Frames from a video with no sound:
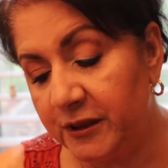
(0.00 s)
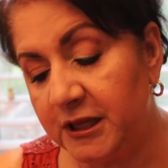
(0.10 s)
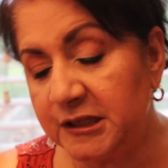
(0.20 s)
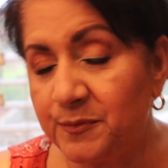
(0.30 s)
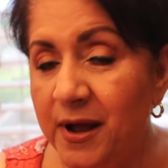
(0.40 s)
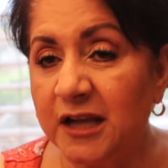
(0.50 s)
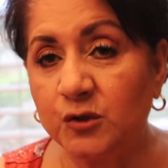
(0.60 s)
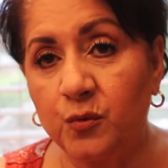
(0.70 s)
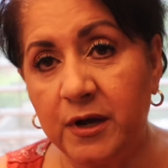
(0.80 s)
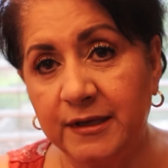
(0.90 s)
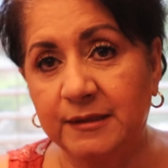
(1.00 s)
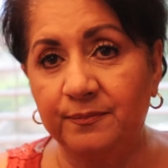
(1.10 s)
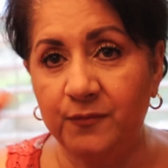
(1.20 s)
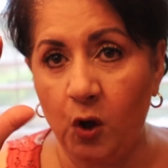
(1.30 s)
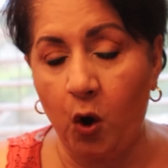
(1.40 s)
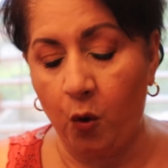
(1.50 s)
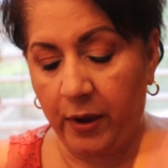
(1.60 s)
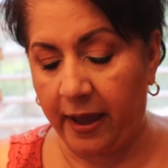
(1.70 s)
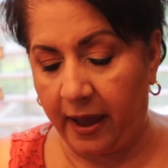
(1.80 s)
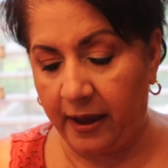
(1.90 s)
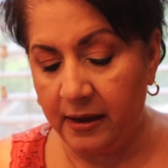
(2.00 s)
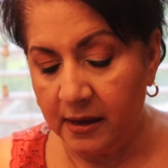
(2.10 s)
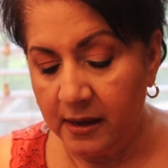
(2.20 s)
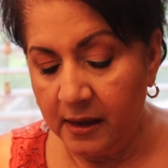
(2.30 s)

This box was okay.